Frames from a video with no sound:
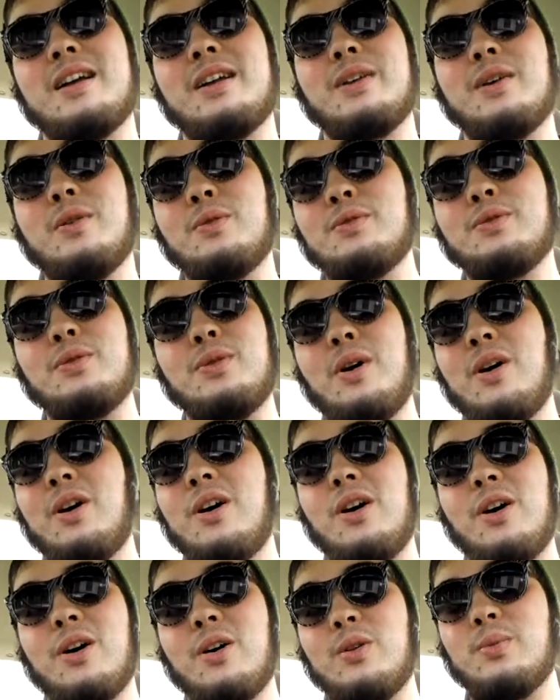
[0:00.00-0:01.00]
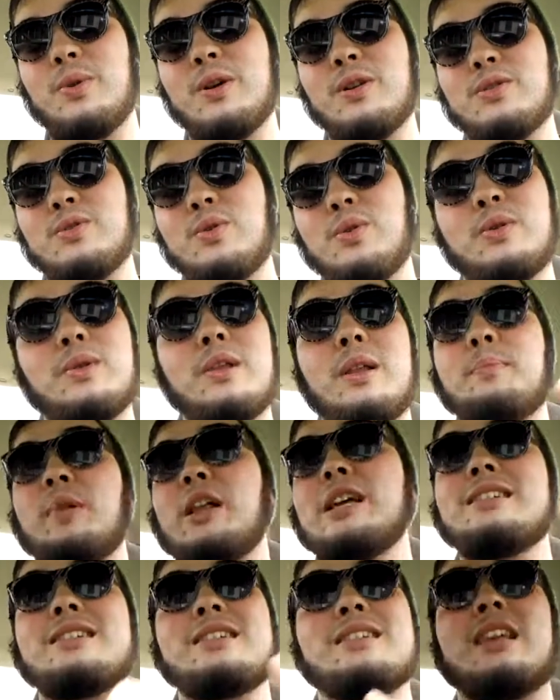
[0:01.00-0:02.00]
Go to a hardware store,
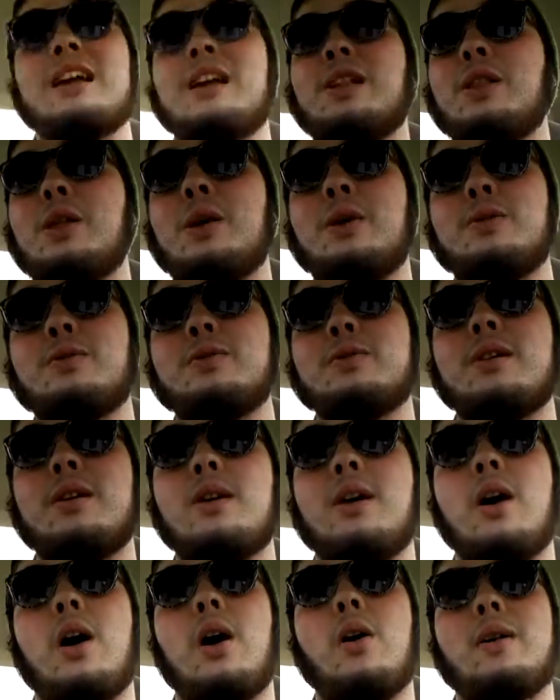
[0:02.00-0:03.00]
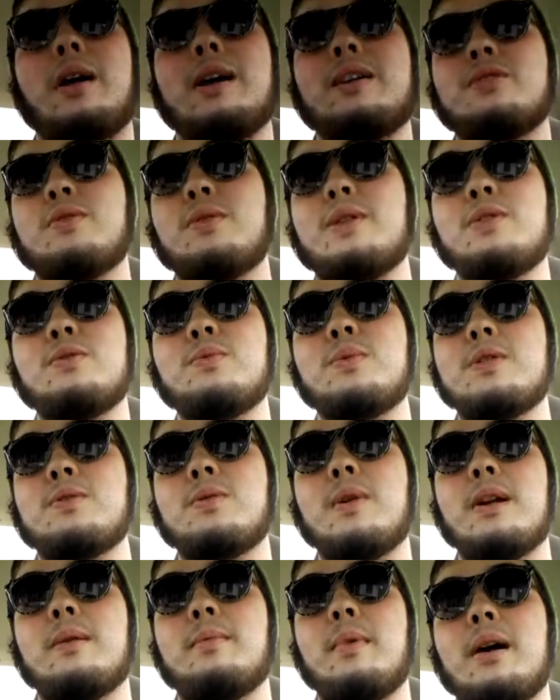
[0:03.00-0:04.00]
places like Lowe's. Okay, so here's what's
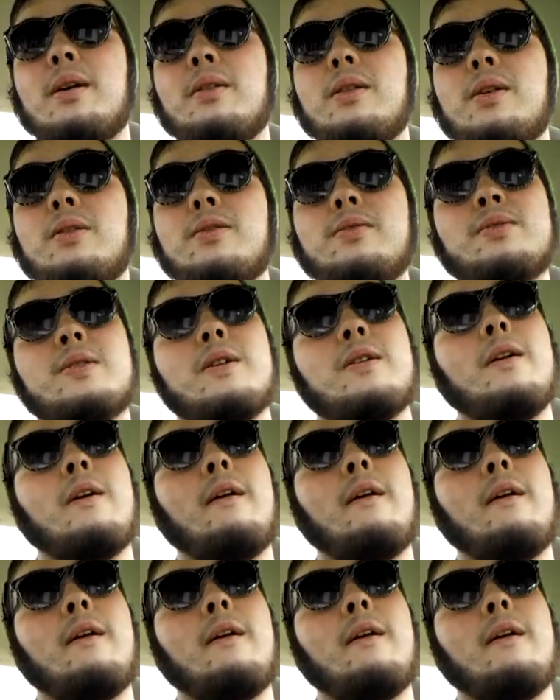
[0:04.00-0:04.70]
great about Lowe's.